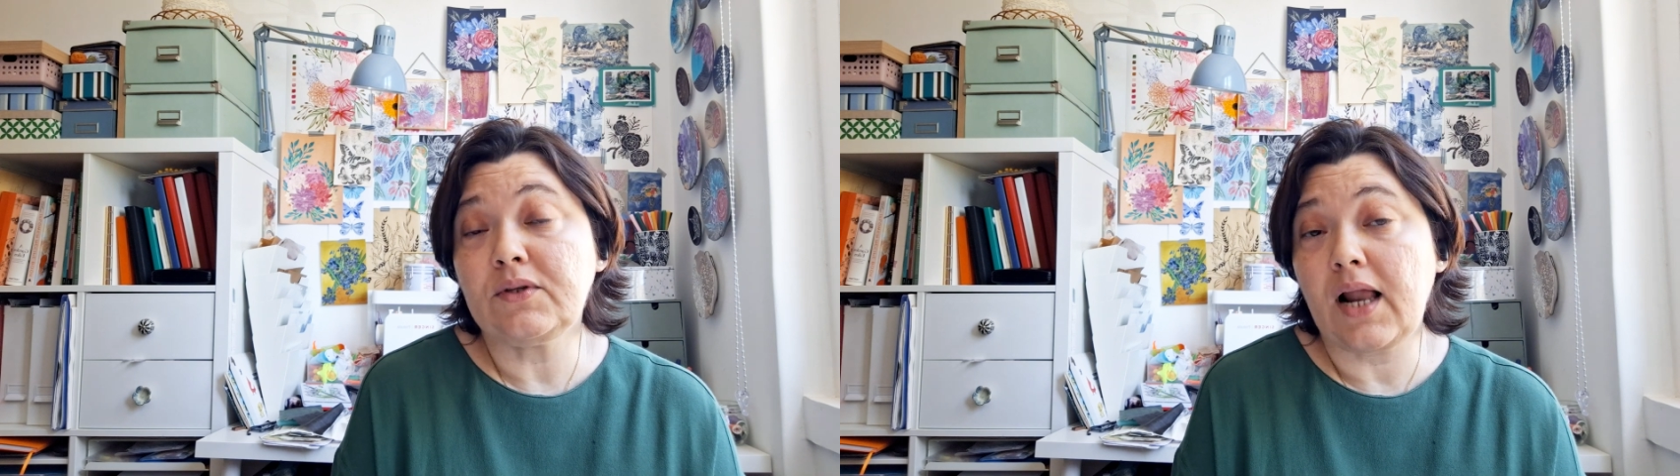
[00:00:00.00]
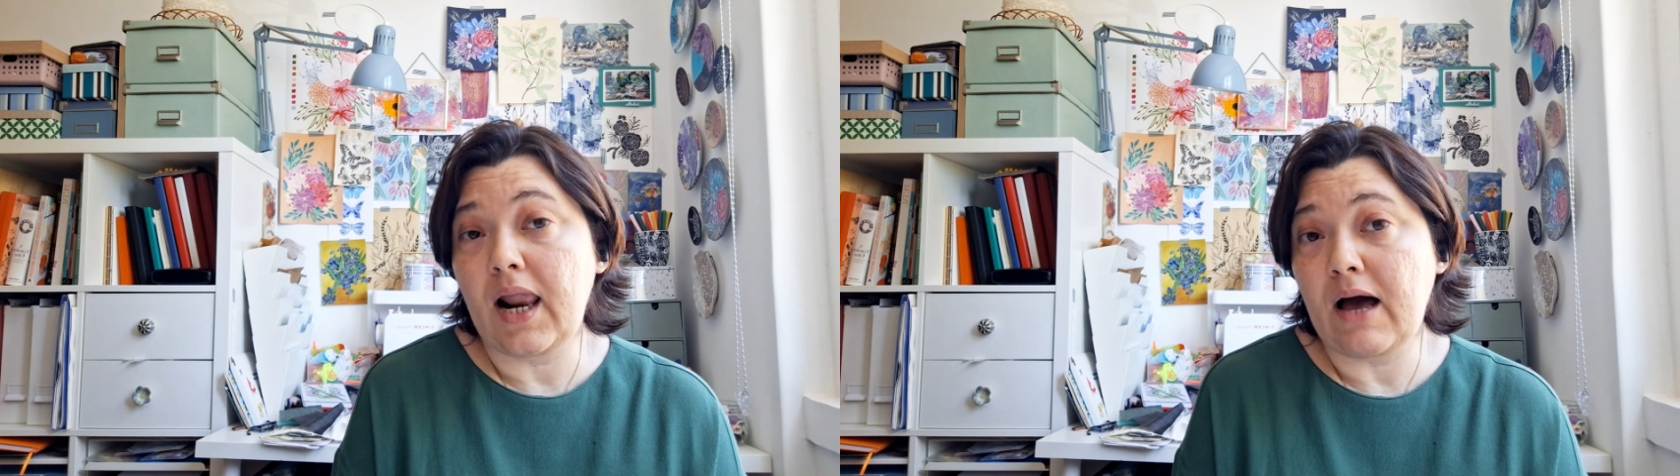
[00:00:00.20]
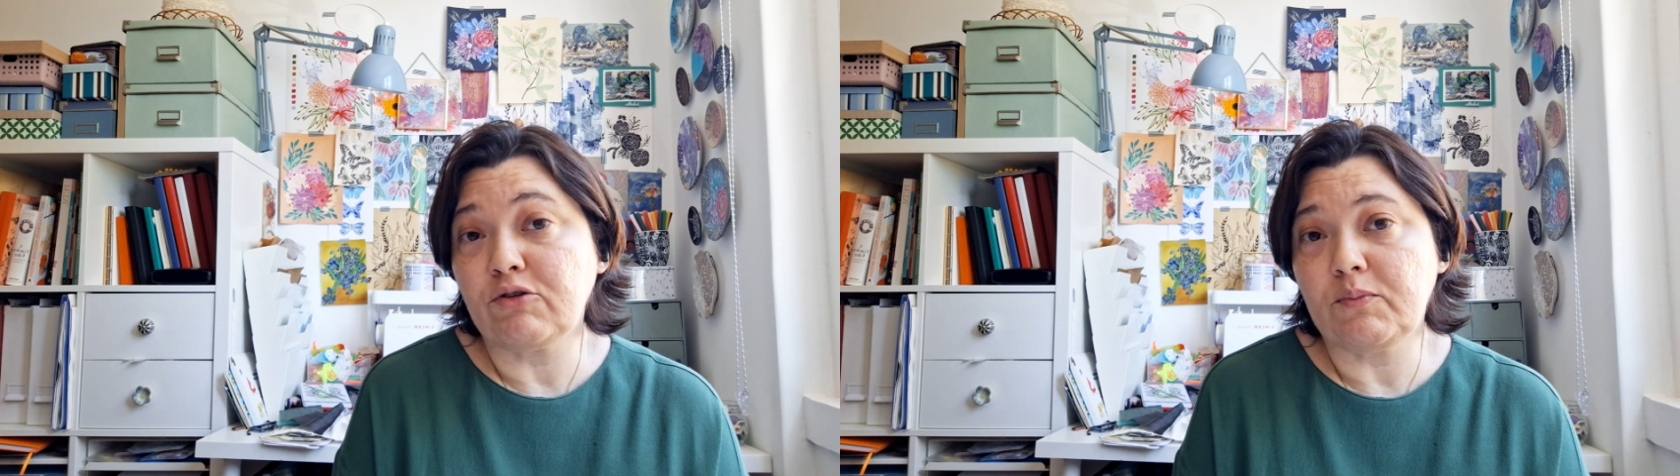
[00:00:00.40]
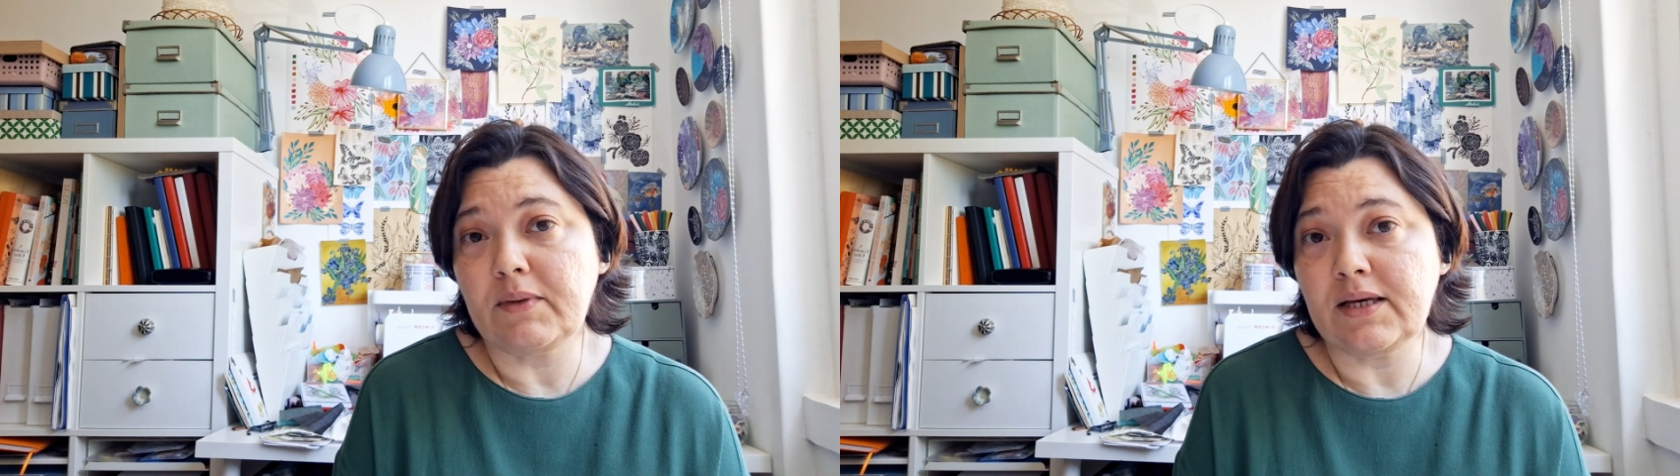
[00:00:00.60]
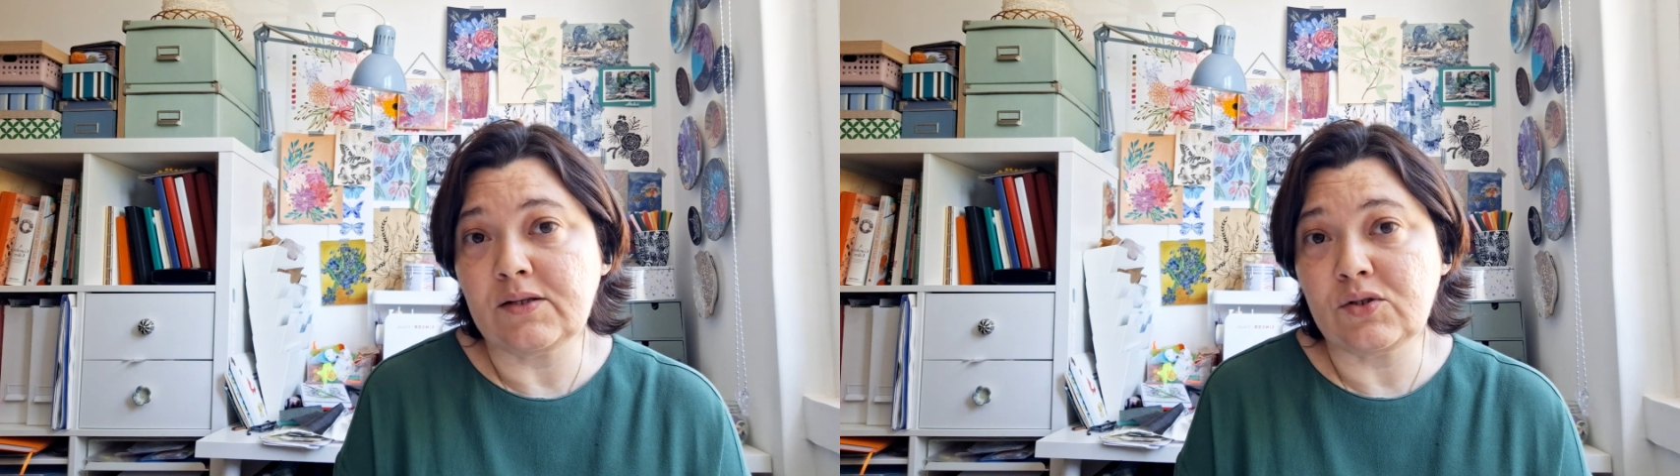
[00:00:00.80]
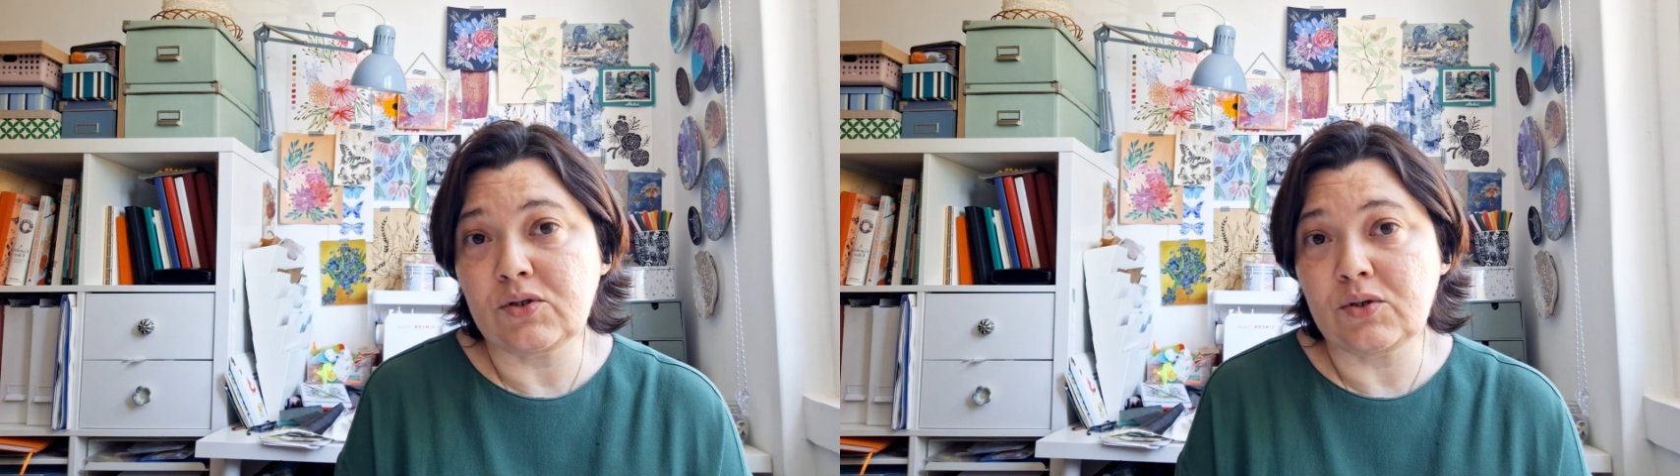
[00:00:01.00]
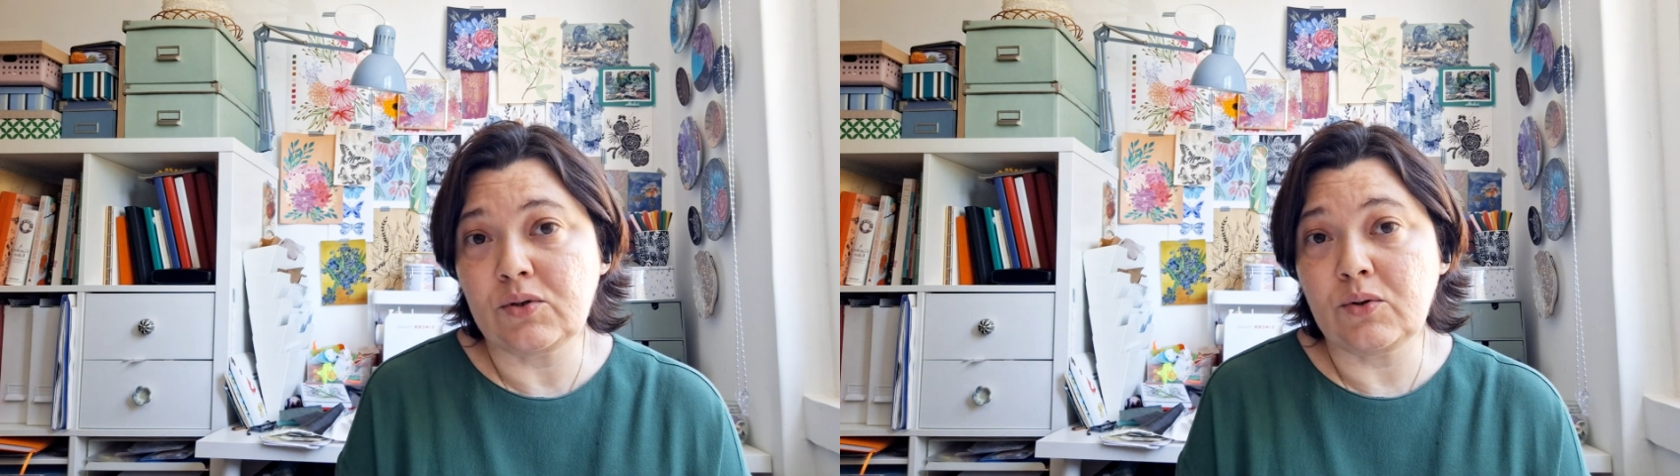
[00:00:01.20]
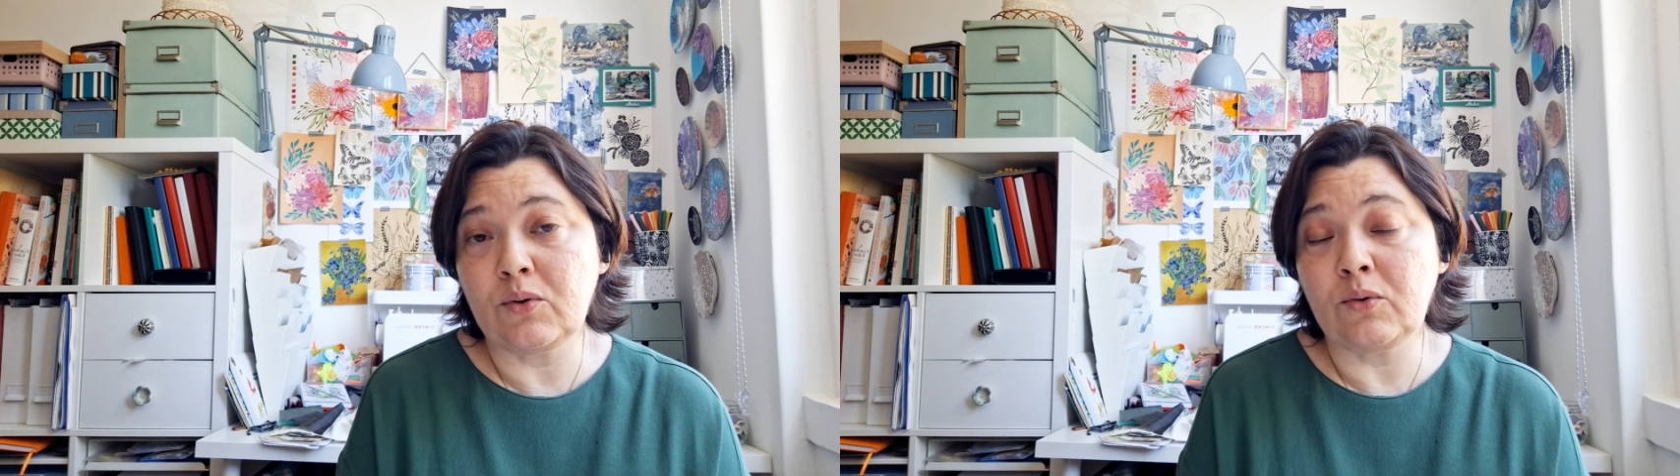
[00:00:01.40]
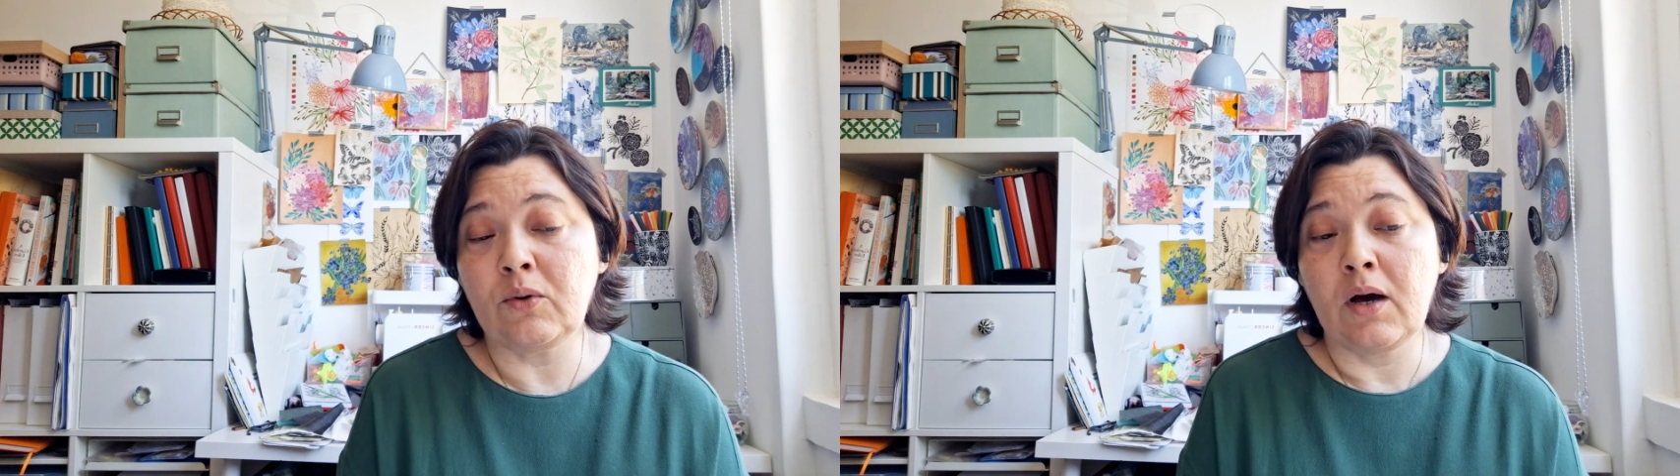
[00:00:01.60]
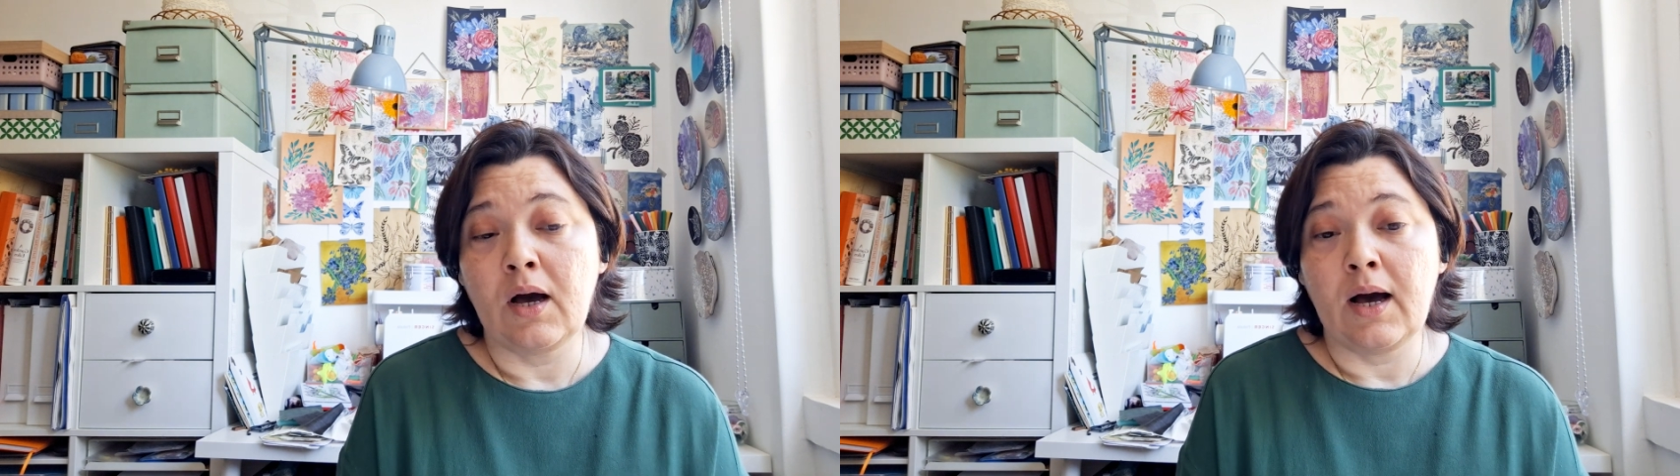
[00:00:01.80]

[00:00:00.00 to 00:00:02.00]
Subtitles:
allow me to